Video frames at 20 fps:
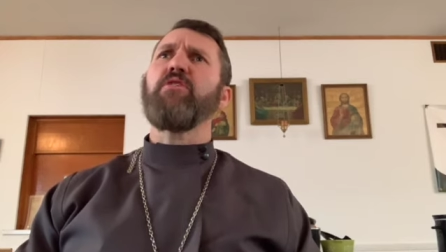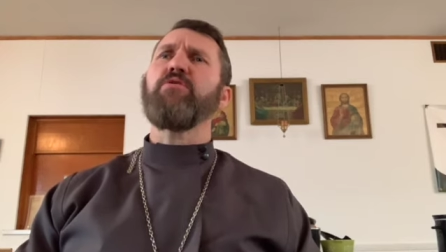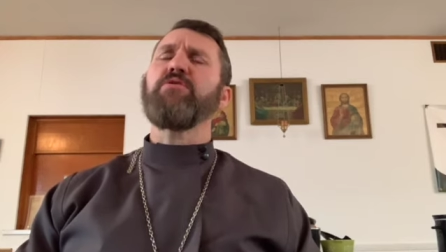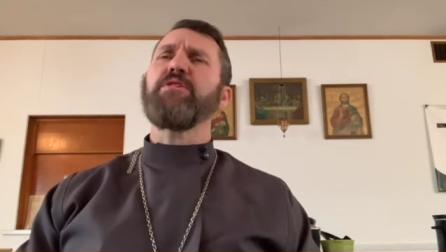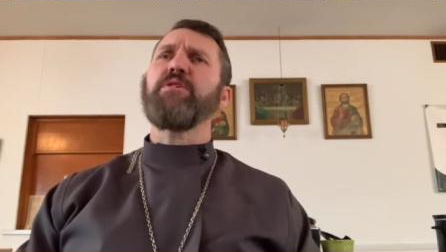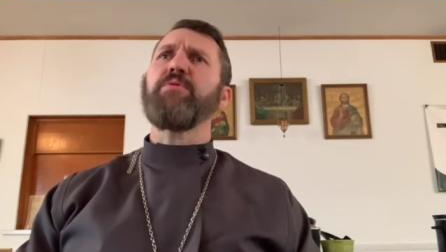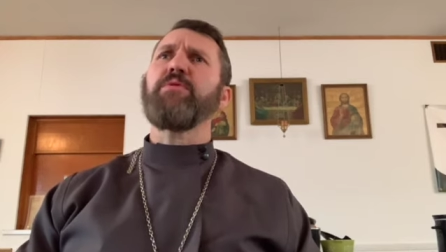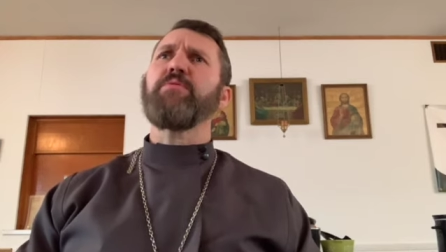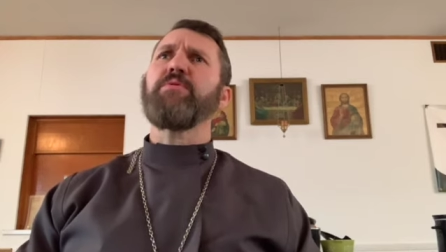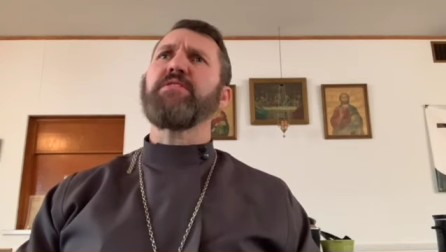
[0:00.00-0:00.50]

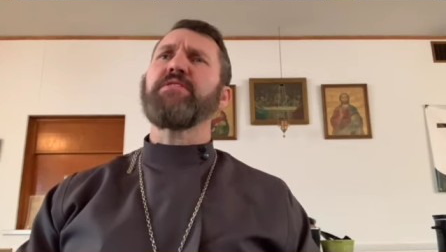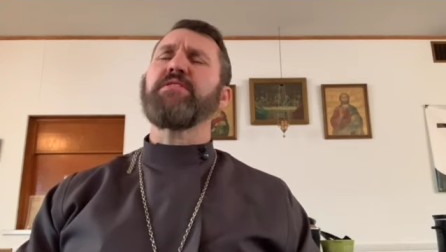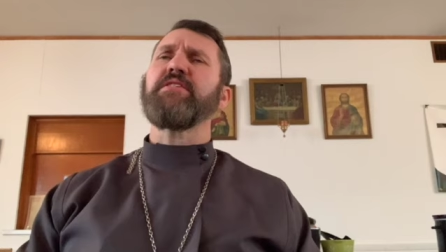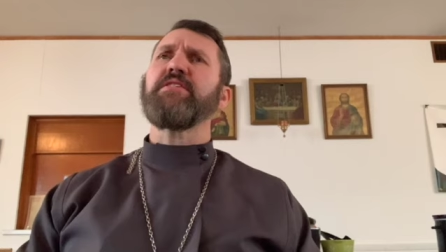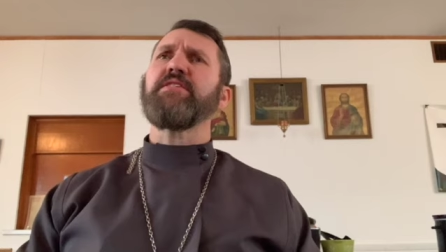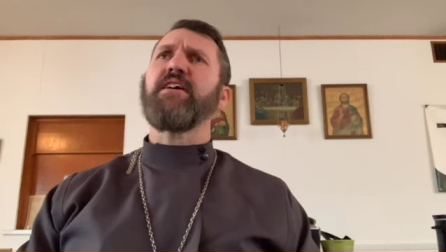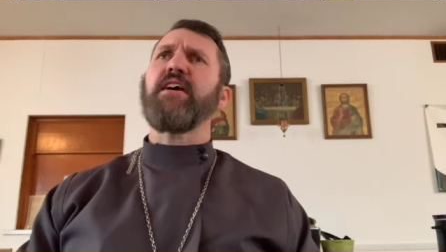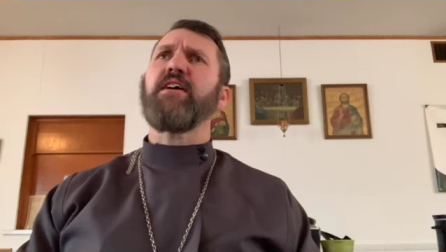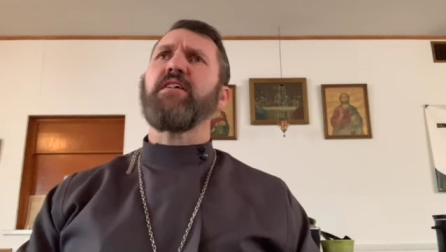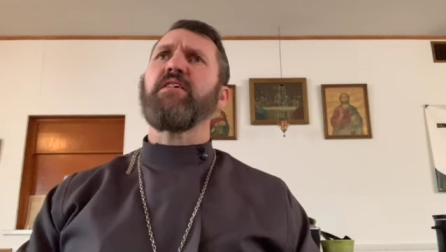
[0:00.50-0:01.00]
Holy Week we
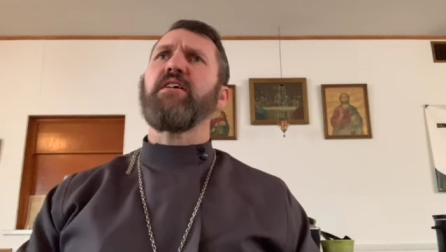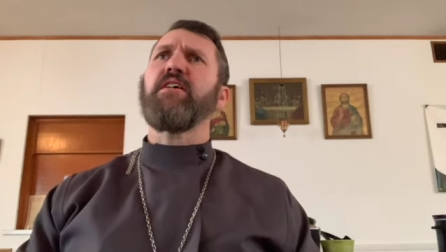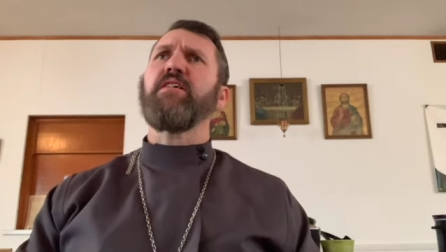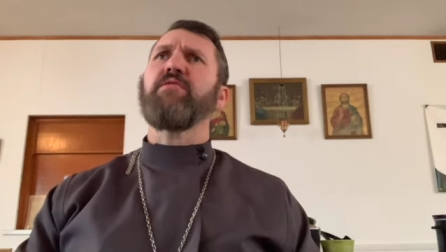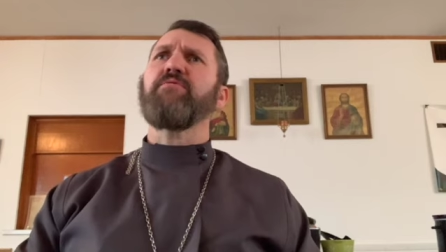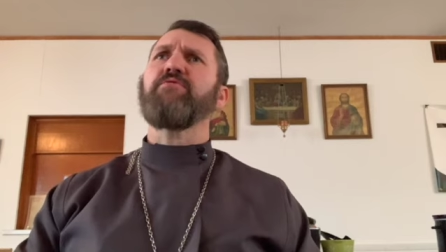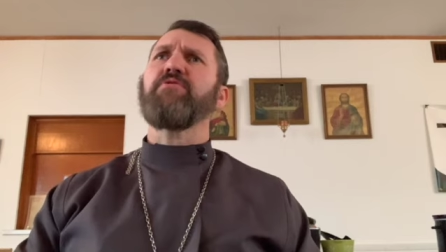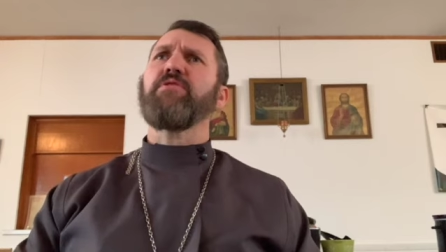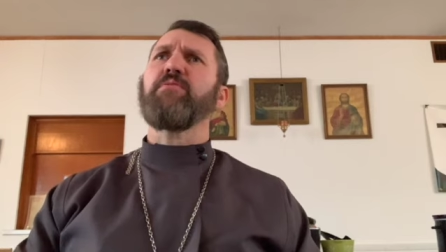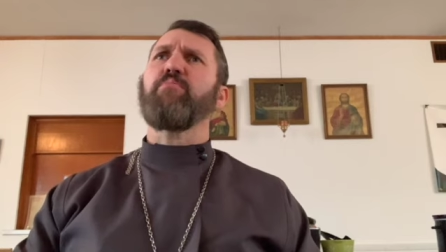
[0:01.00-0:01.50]
sing that on
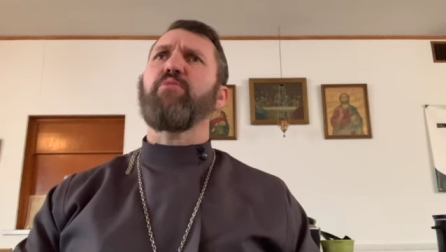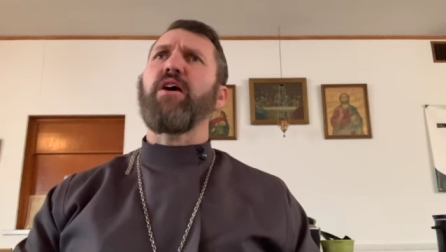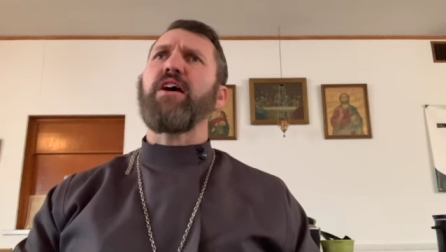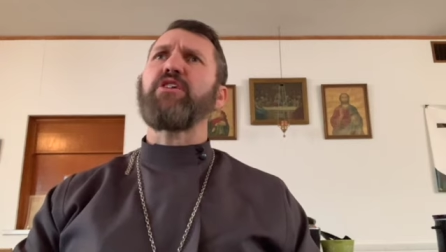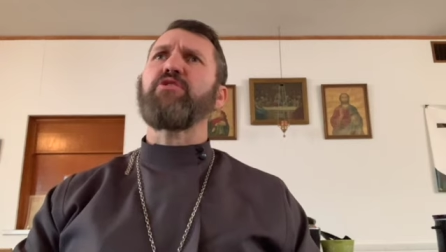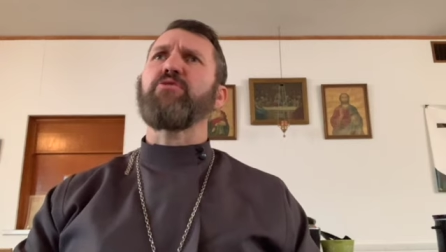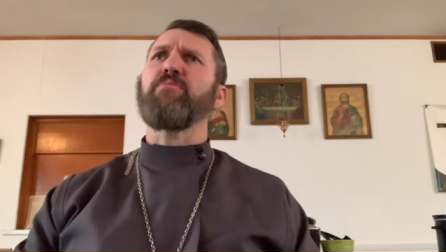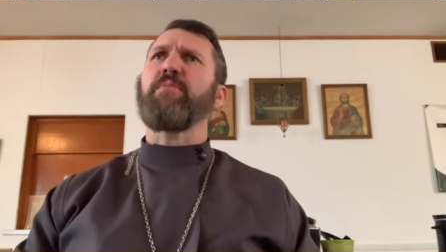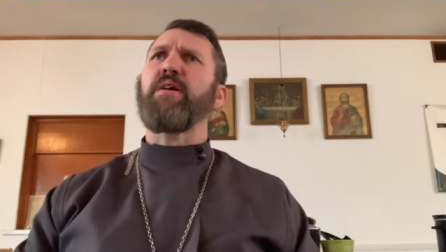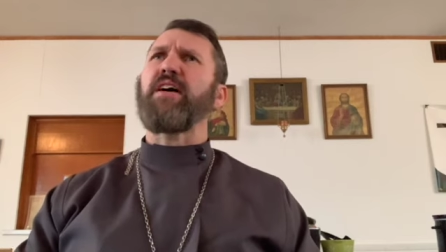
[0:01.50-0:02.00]
for the
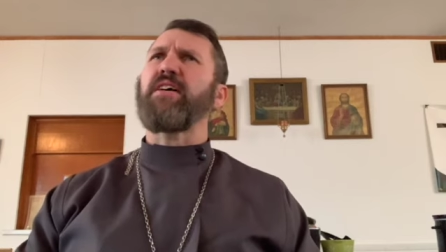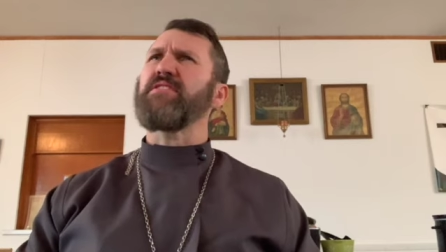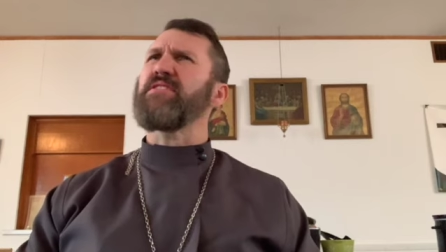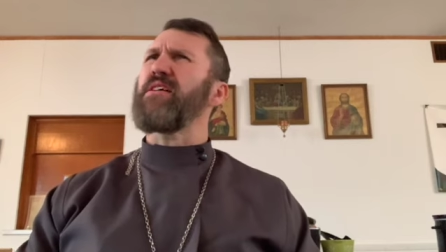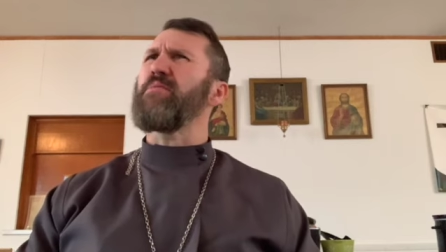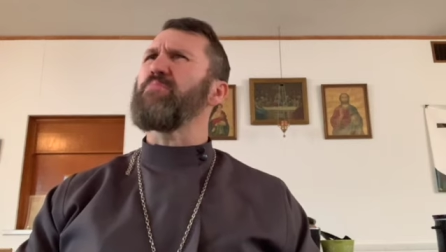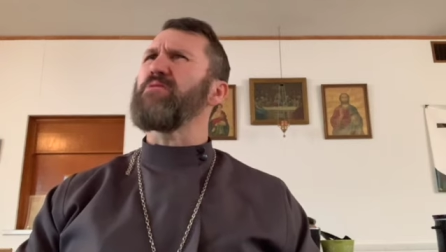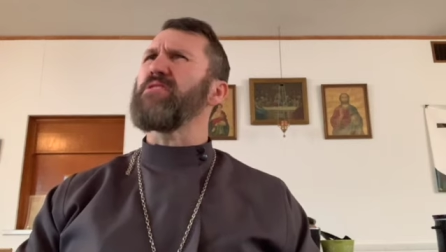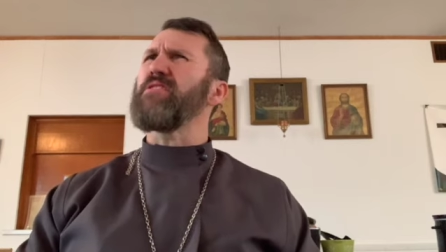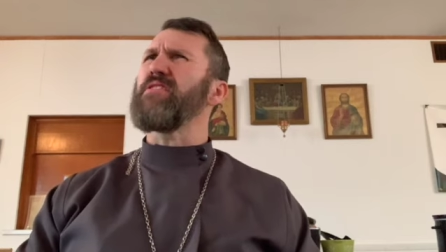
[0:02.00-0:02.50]
bridegroom matins, I
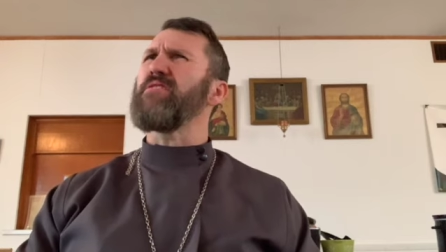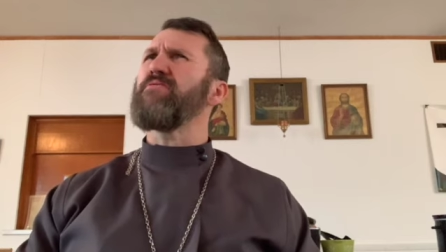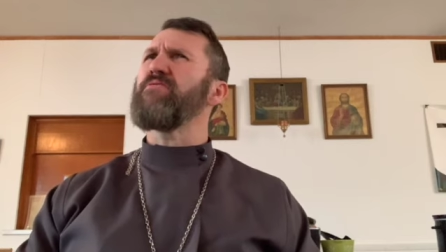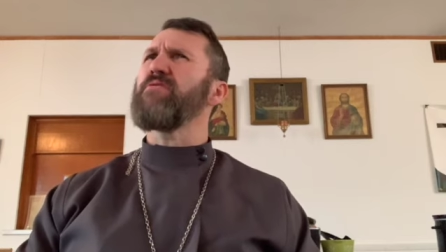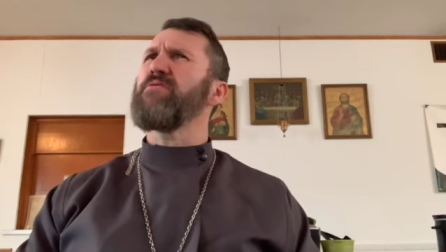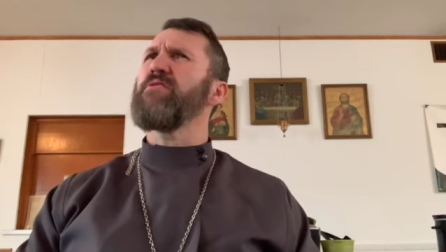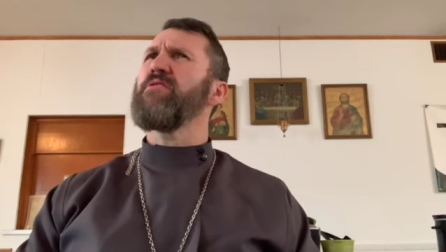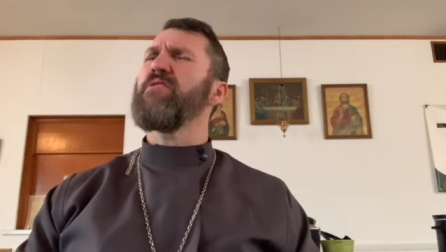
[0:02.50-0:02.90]
believe.